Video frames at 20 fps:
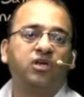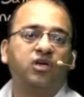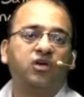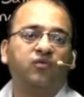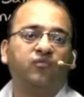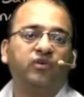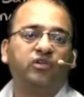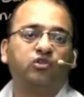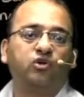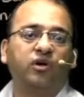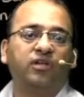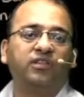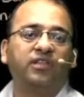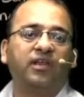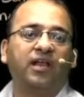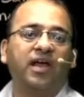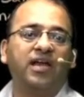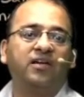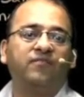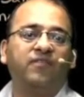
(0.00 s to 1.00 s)
we join the
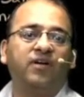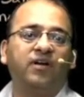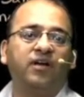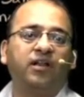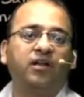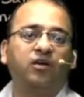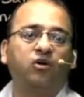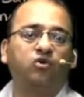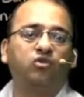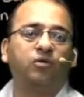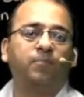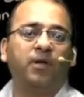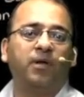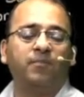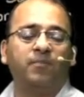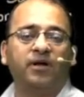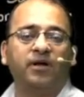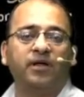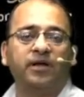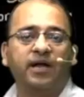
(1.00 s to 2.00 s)
right ventricle to the
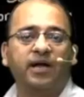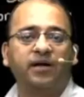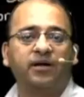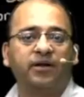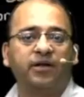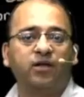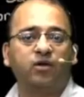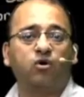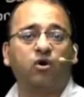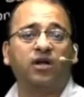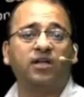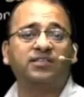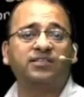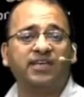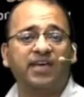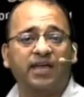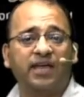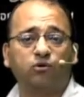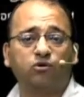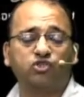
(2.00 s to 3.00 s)
pulmonary artery called a
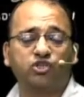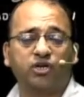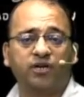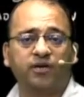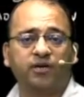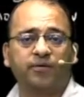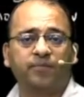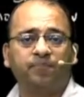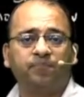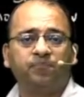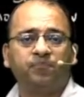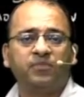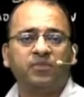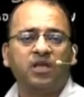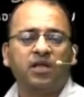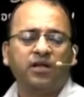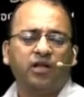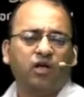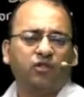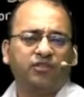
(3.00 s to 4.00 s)
Sano shunt.
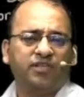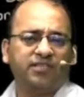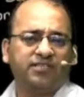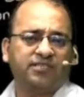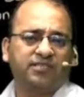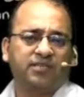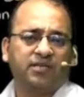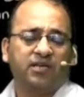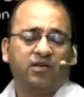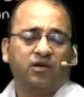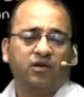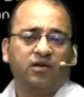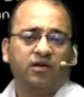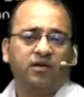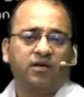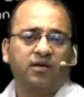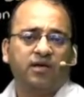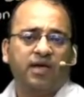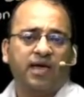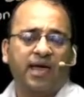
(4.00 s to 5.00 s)
Now this
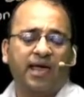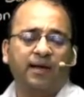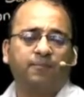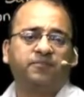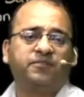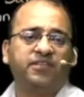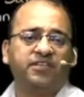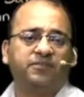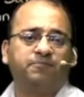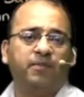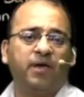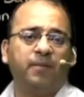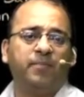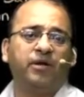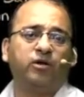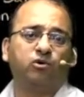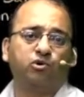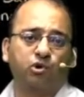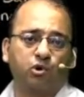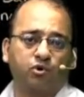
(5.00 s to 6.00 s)
helps this baby
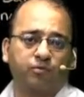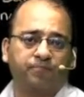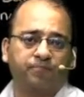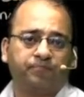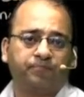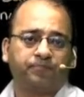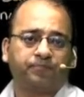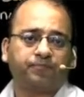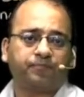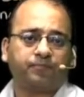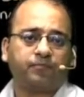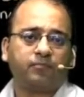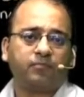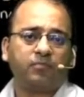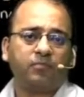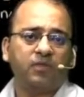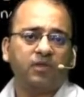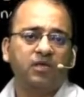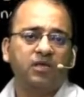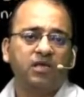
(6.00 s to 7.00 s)
to grow.
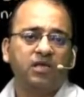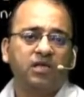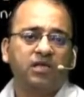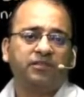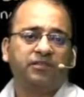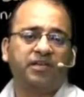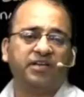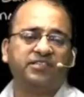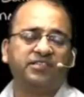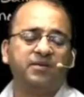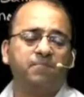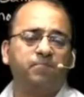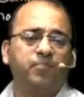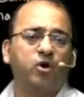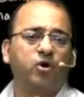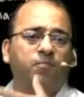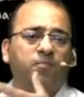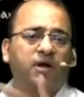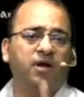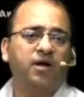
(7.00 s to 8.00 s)
There is
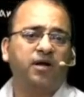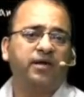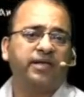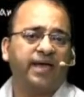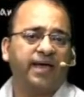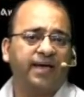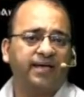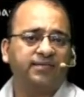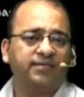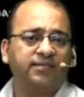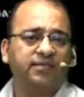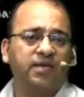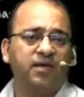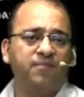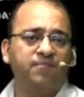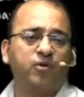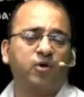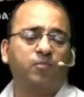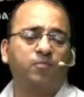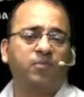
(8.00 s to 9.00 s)
impure blood, yes,
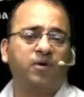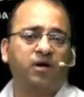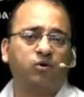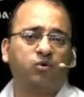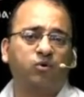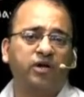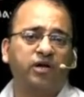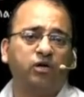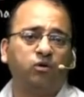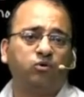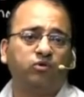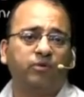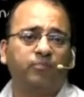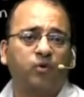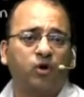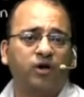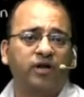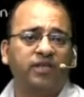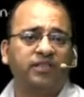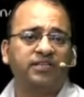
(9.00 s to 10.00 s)
impure blood going into the
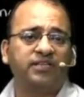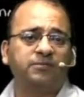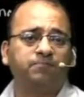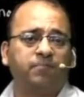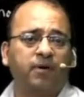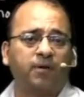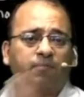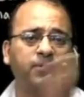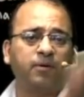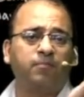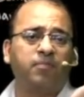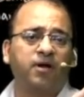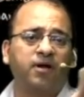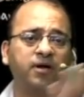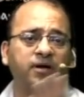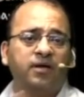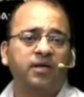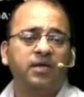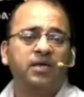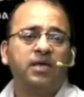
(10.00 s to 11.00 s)
body, this purple
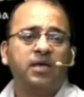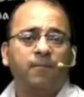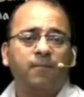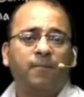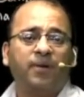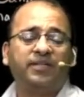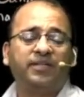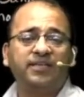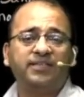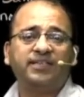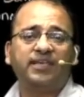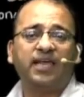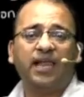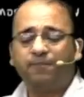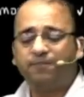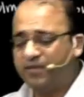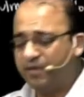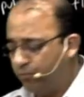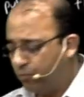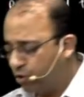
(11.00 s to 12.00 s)
blood, but this
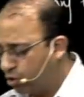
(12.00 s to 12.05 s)
helps him to